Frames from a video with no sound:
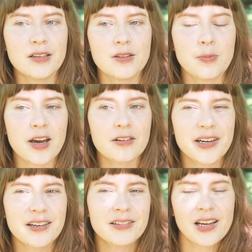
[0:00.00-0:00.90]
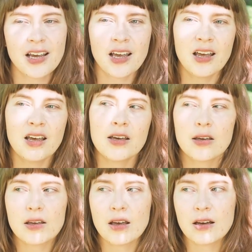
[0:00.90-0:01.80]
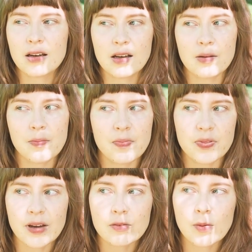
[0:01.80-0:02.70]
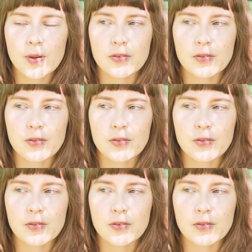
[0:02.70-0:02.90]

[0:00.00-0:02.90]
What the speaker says: in the background. That would be